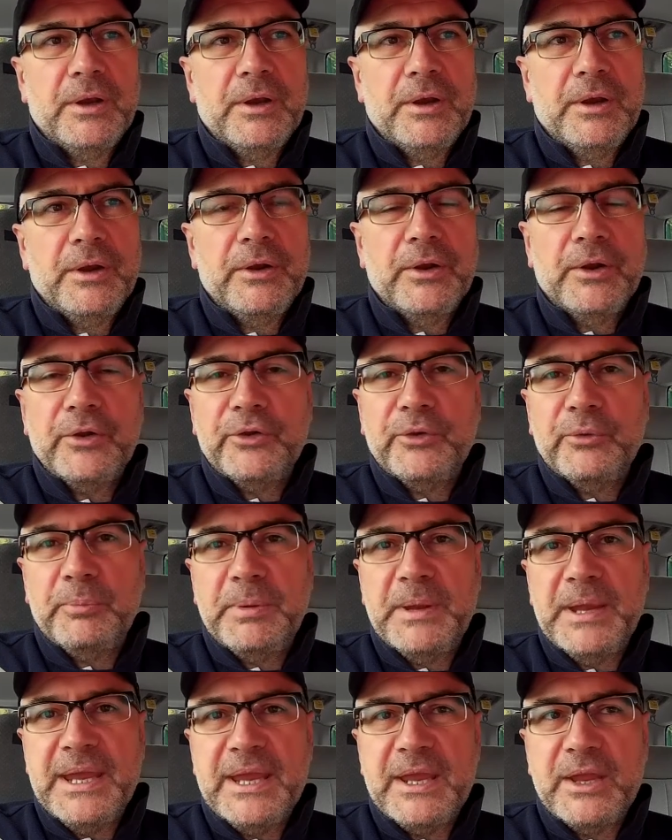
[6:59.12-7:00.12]
not
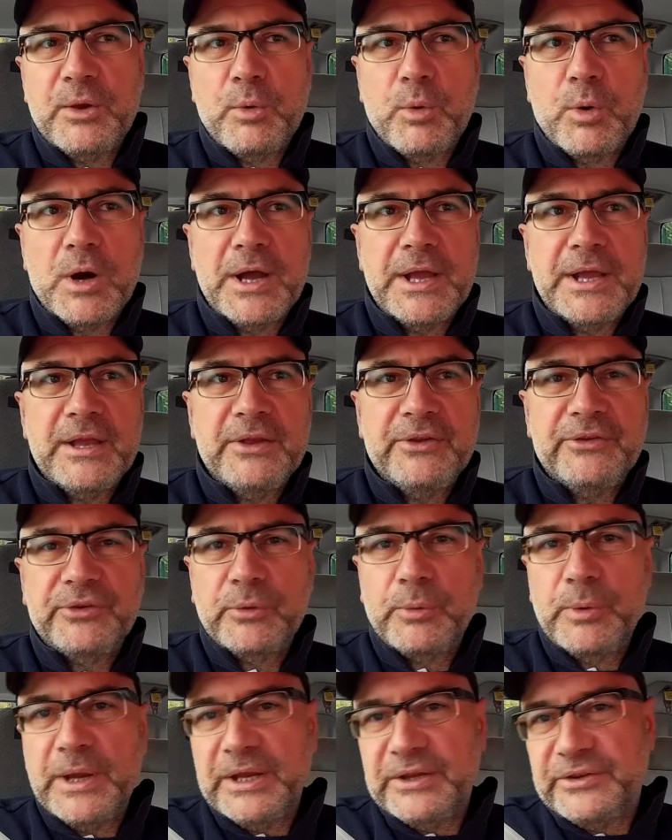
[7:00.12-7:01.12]
be quite as
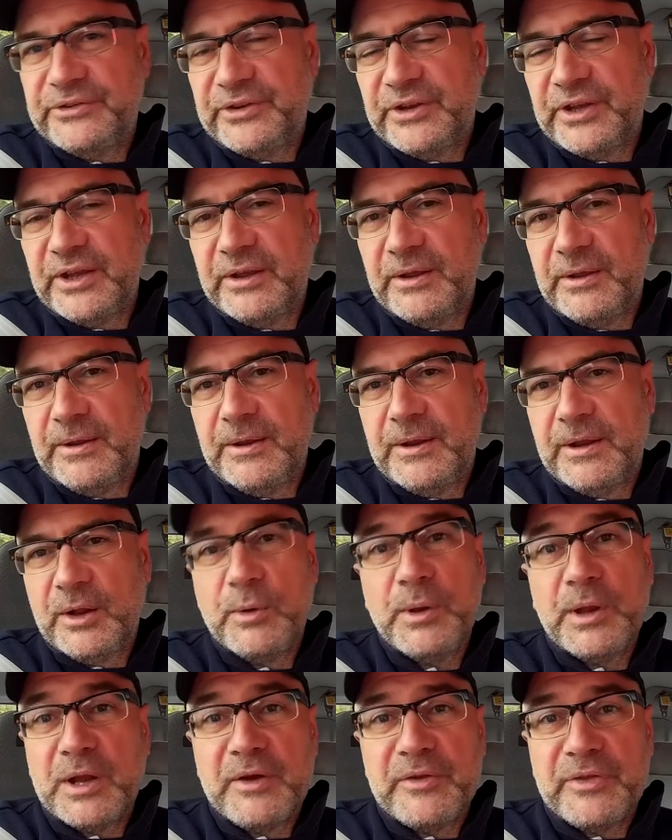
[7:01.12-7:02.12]
quick
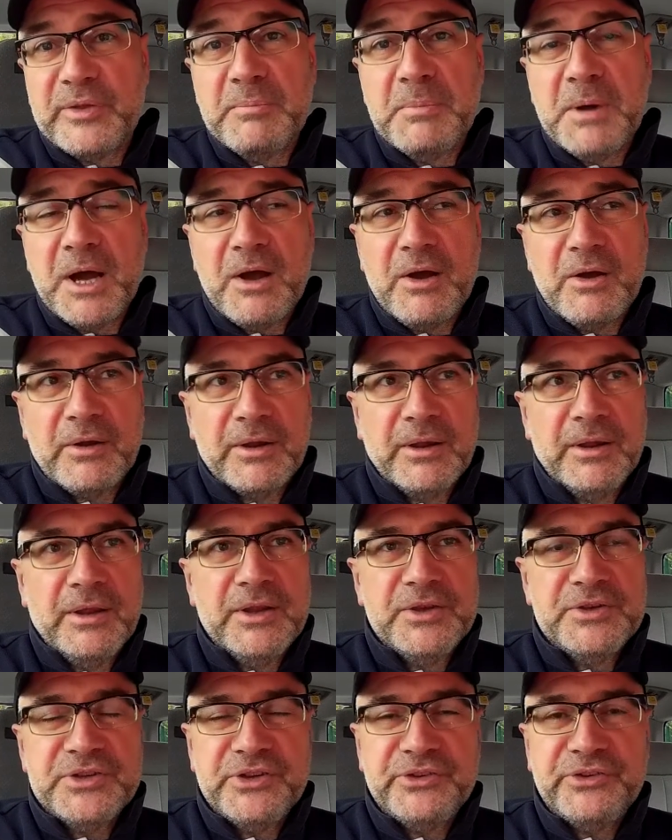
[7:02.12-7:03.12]
off the mark,
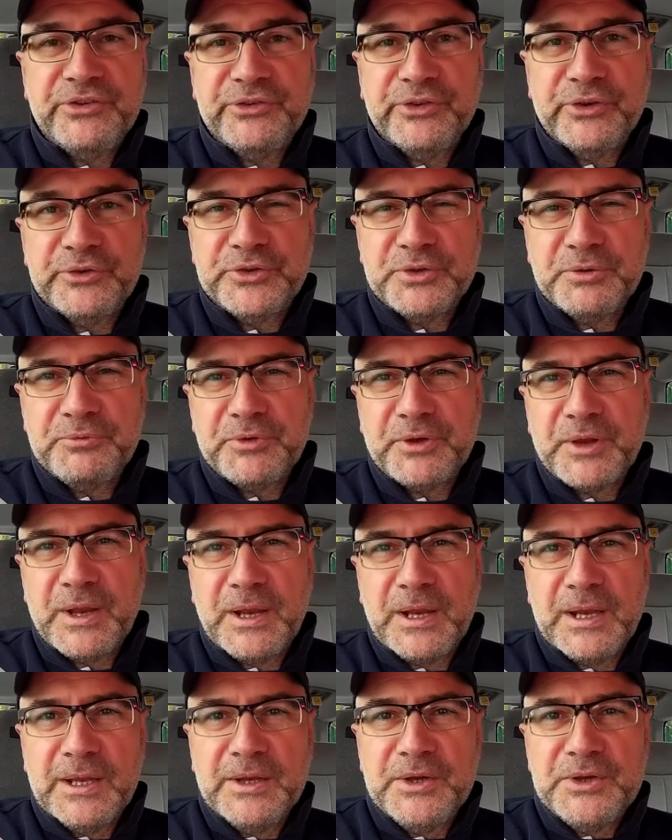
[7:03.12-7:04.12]
just to sort of jump to
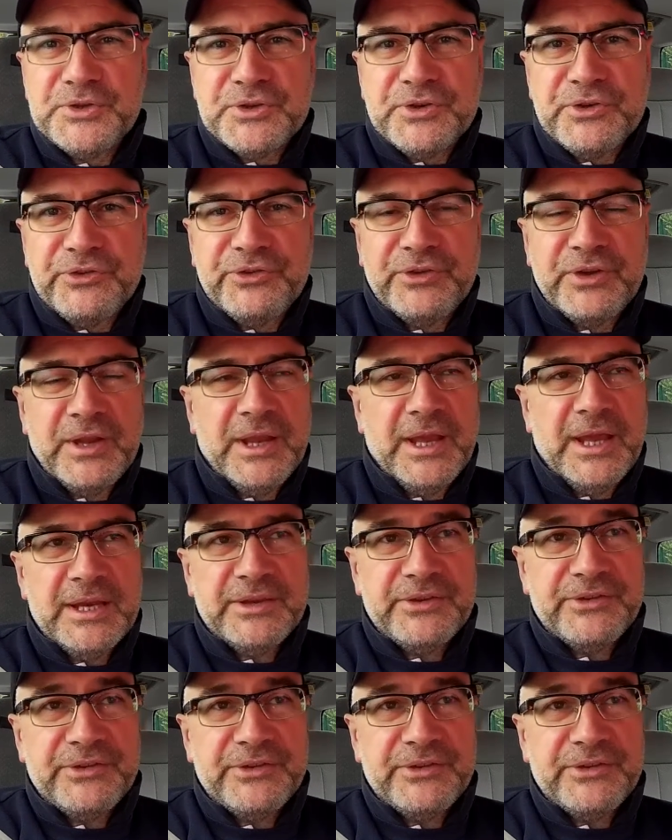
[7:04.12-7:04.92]
conclusions. And as